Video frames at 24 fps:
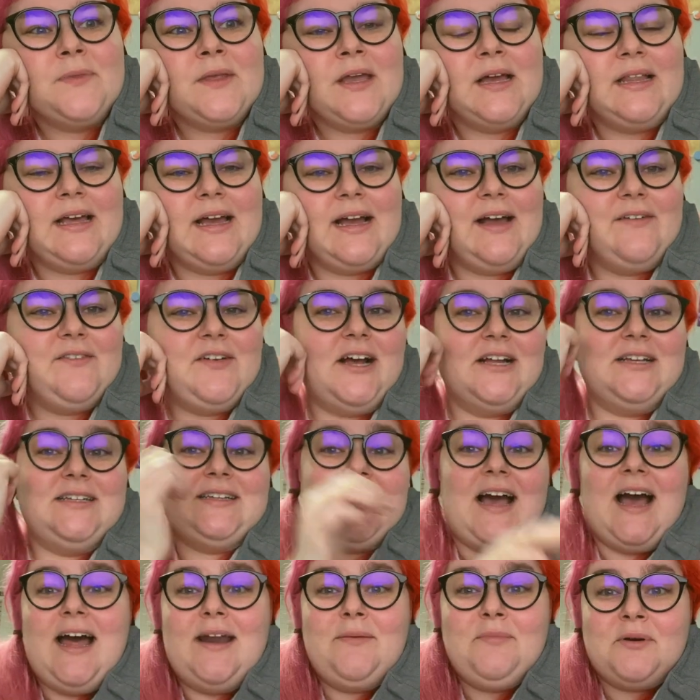like I've got
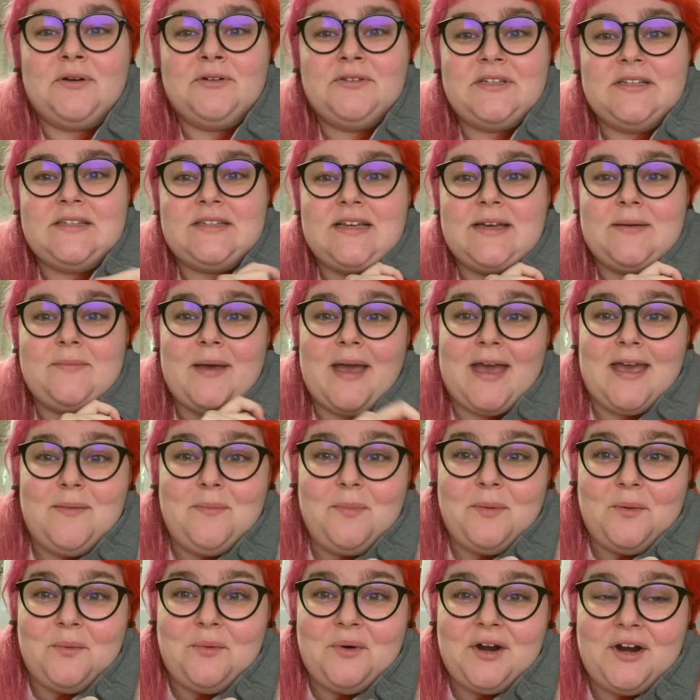dad processing
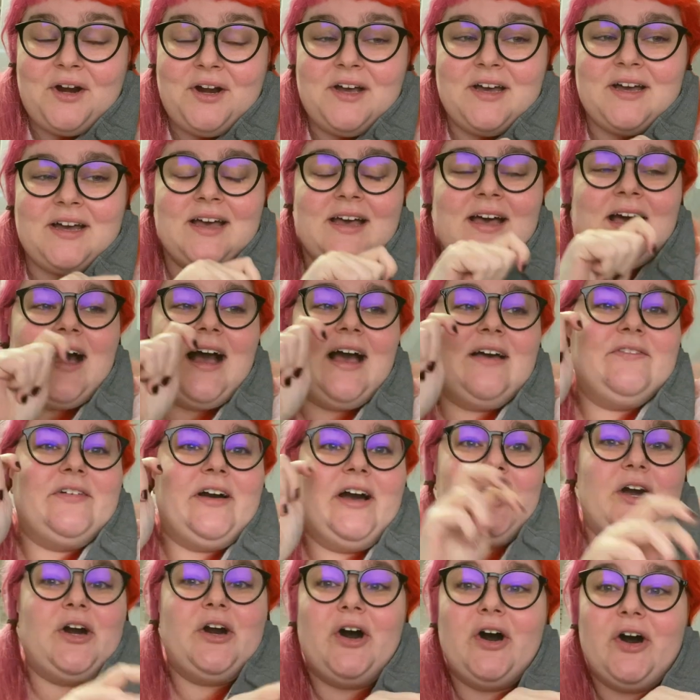paperwork, I've
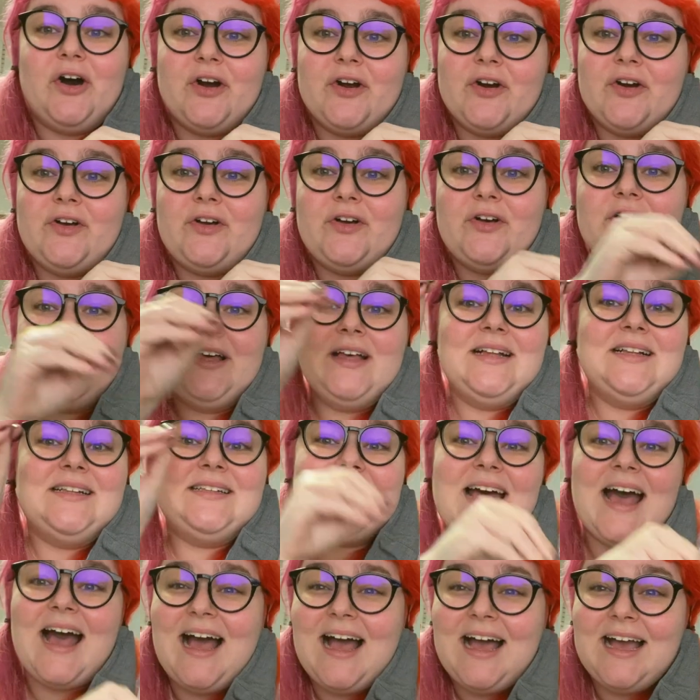got Carl
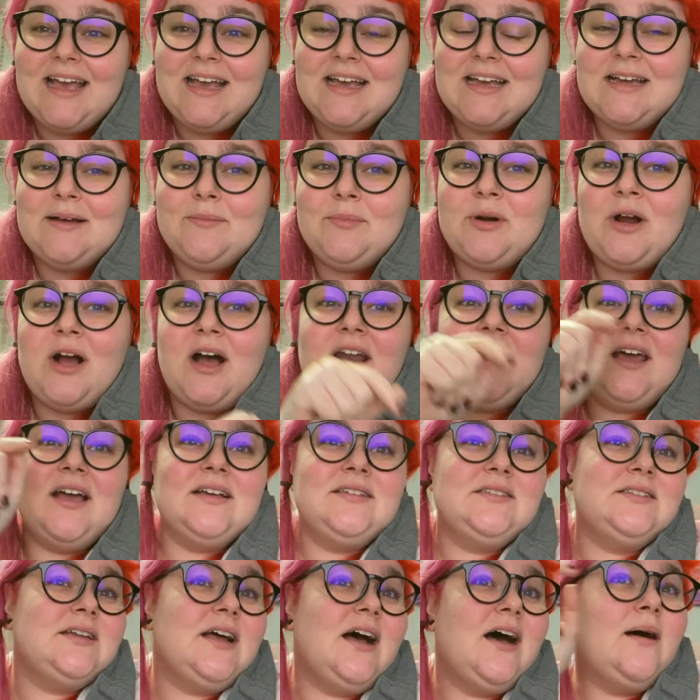tagging
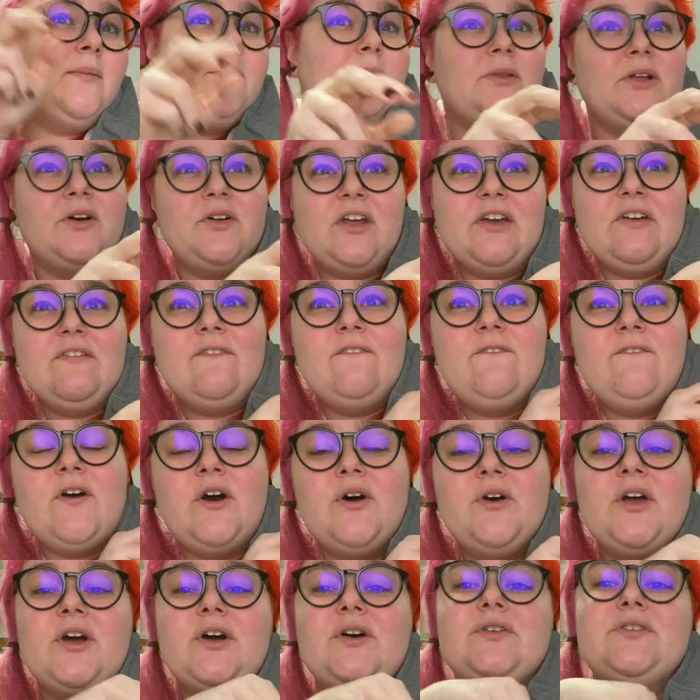products and uploading
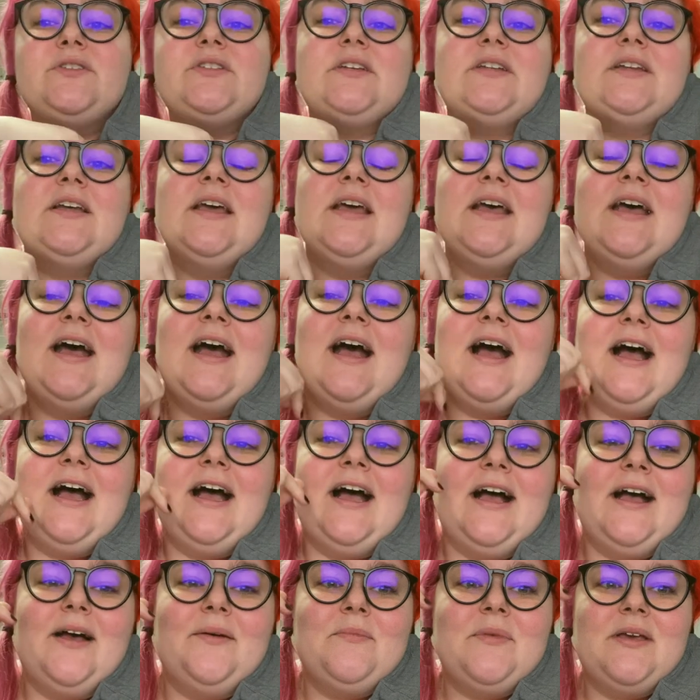photos, and
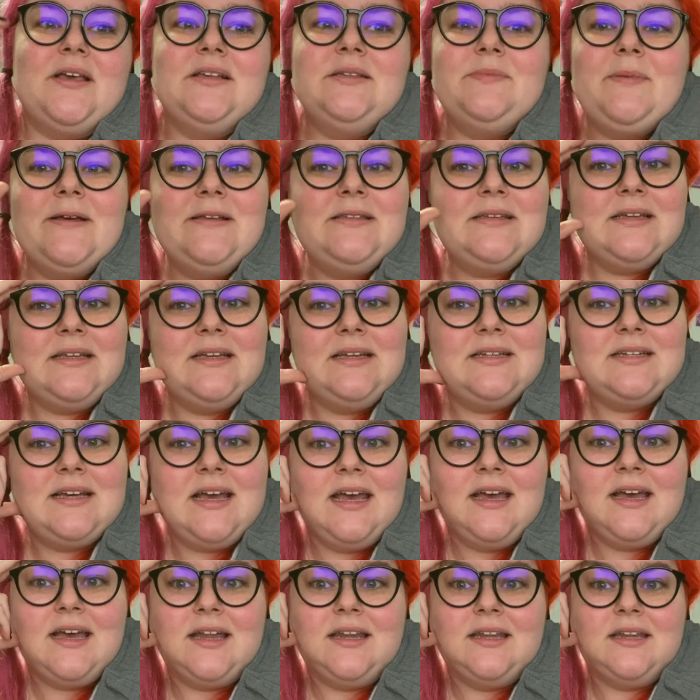um, he's basically
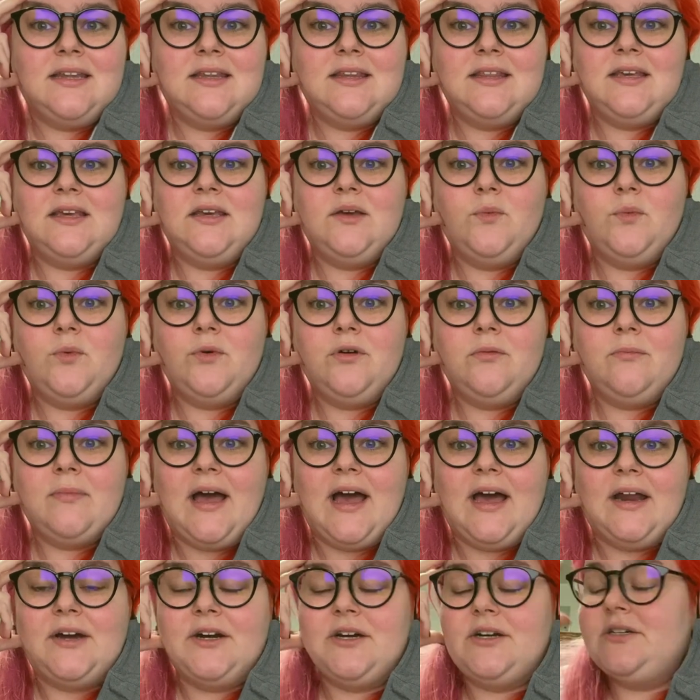taken the Wool
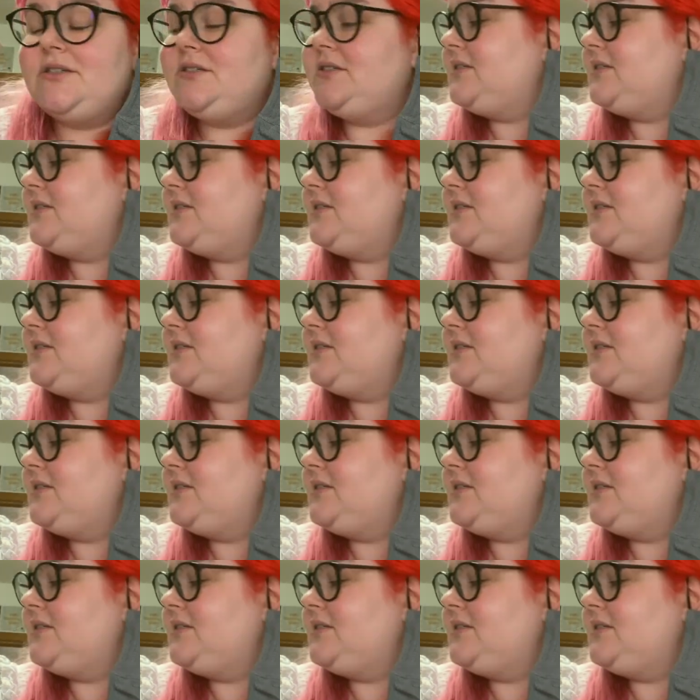Matters